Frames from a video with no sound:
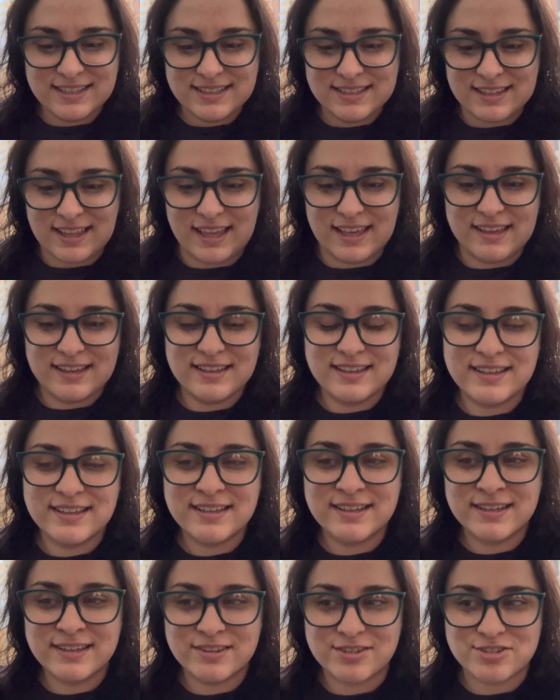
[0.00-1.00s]
like
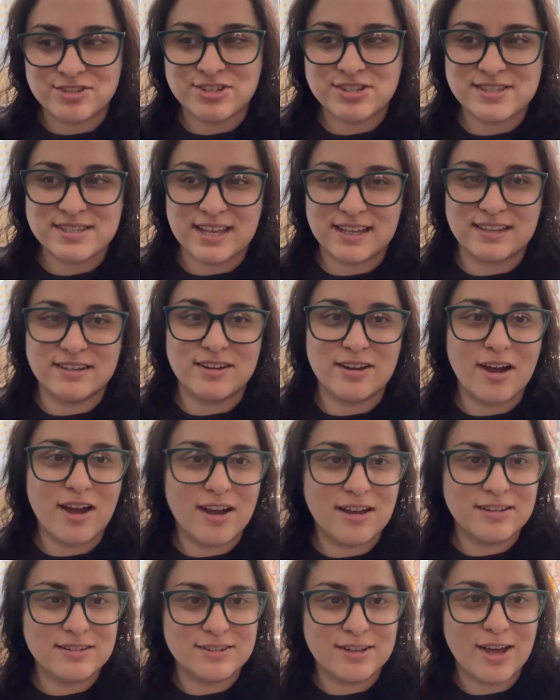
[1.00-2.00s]
there's just like
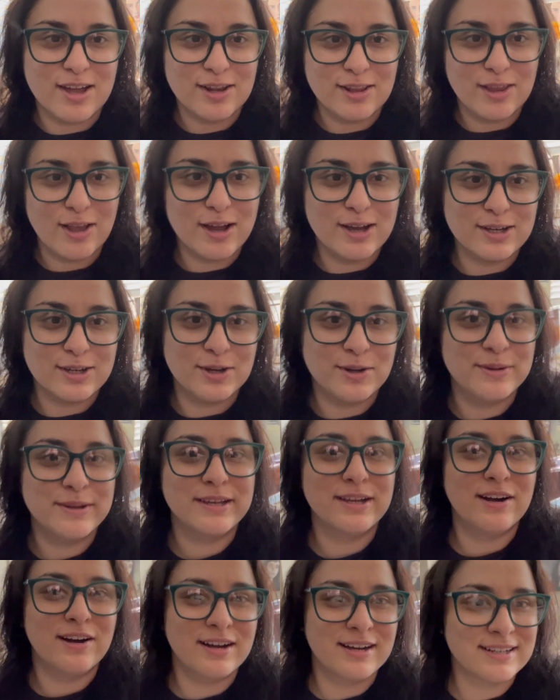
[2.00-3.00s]
not a lot
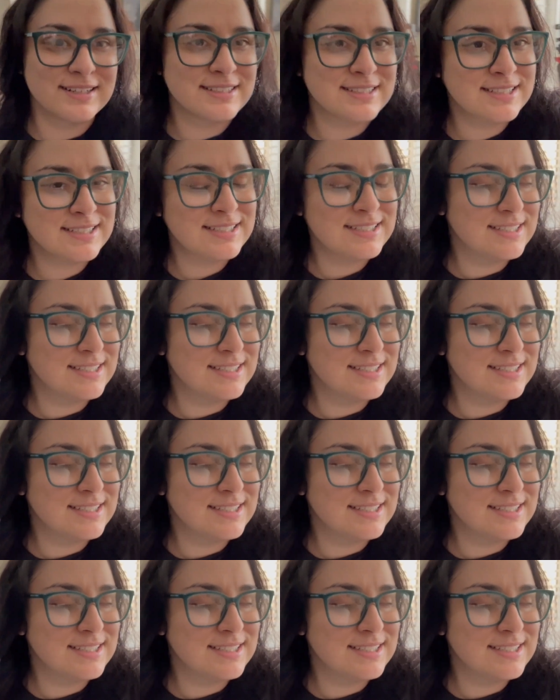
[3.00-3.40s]
going on.